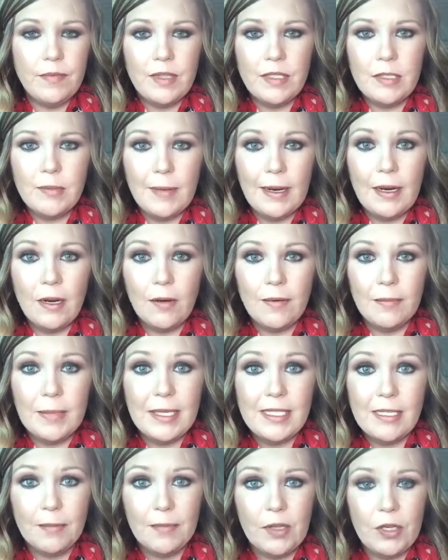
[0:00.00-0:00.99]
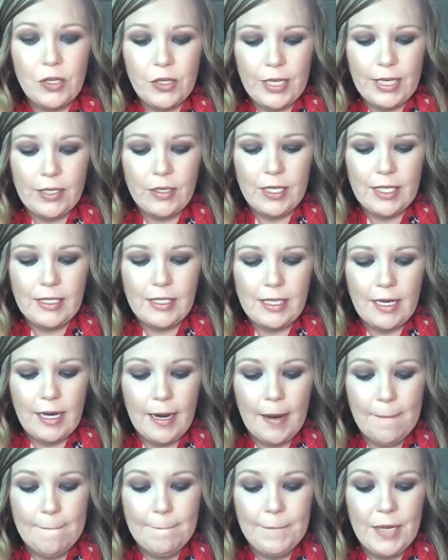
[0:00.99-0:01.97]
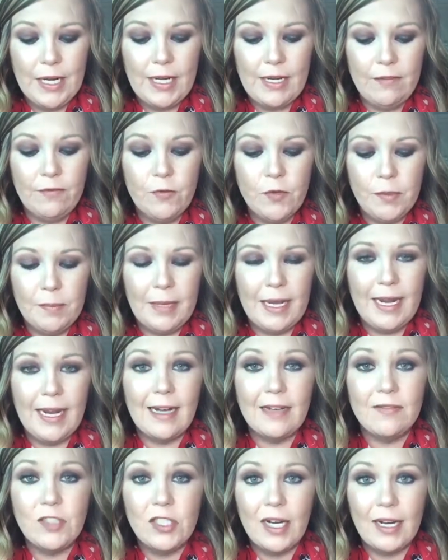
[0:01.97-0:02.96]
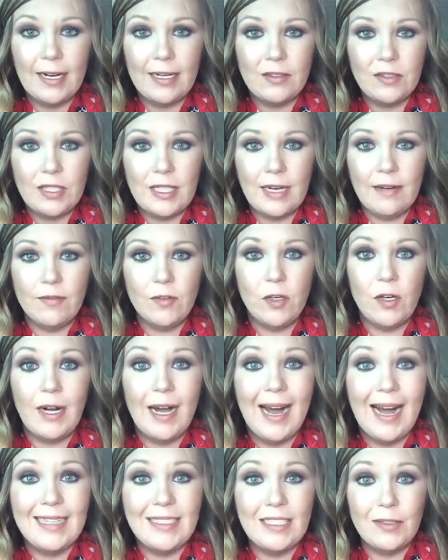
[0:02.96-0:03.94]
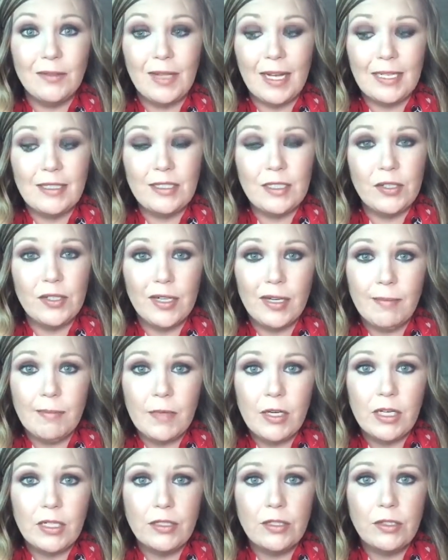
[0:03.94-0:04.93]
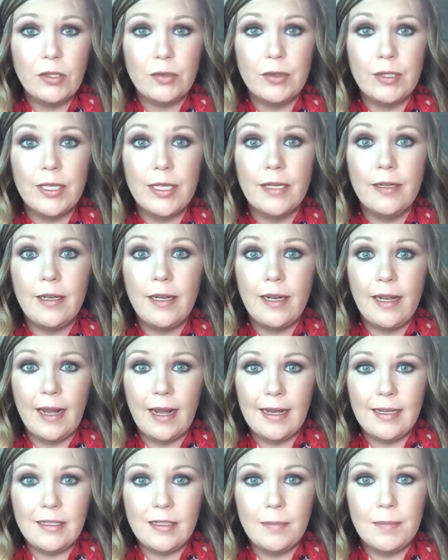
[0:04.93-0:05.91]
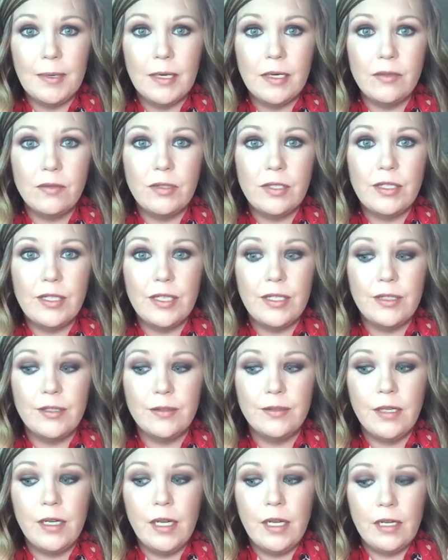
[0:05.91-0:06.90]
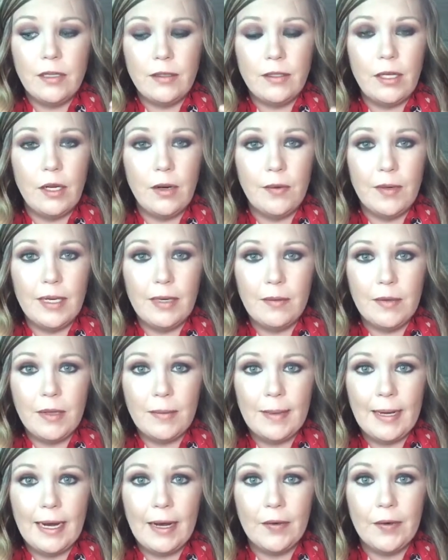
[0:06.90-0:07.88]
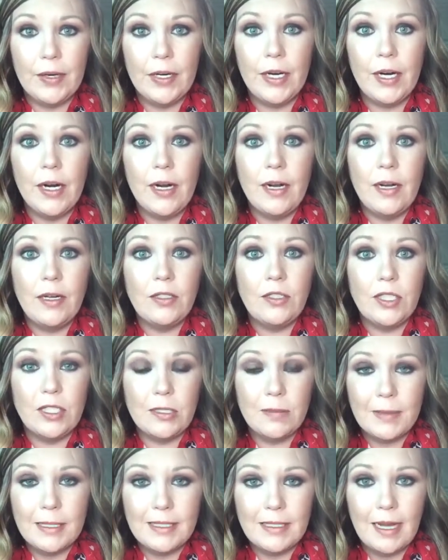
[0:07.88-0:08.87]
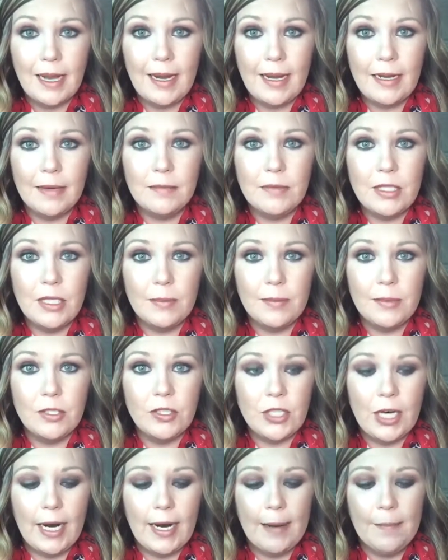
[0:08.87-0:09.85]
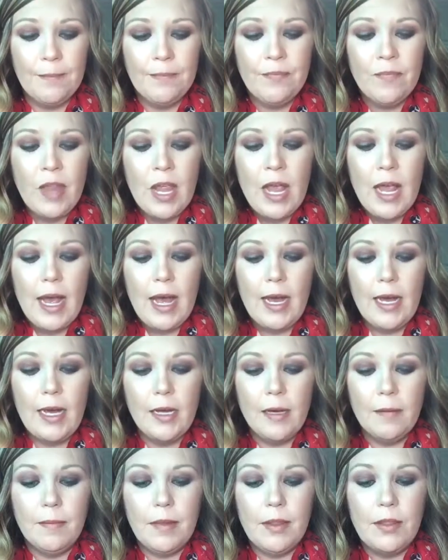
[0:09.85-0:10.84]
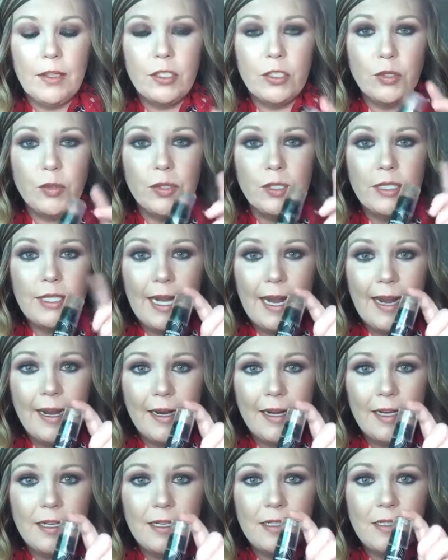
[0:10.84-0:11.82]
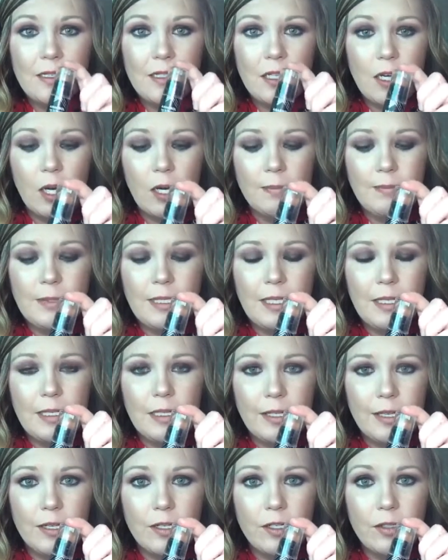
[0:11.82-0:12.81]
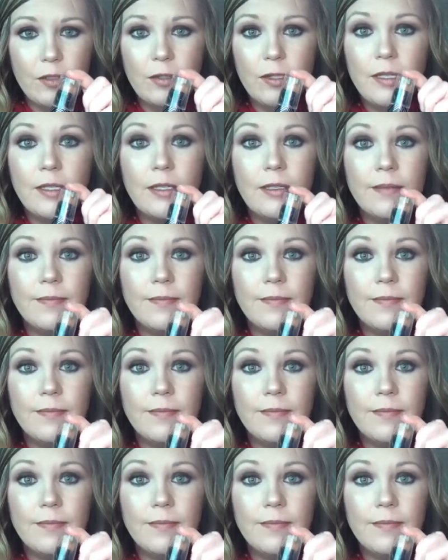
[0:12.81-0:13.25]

this may not be something you're interested in. But for me, I've tried out several. I do like to cream contour as opposed to going in with a powder, just because I am super dry. The Jordana Sculpt and Glow,